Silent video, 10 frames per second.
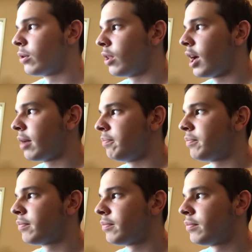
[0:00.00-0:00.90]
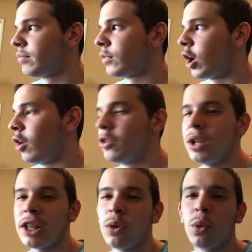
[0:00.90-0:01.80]
lot. Also
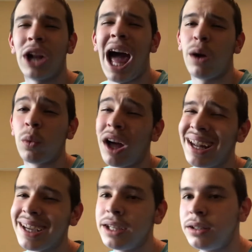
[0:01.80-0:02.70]
like the word ironic,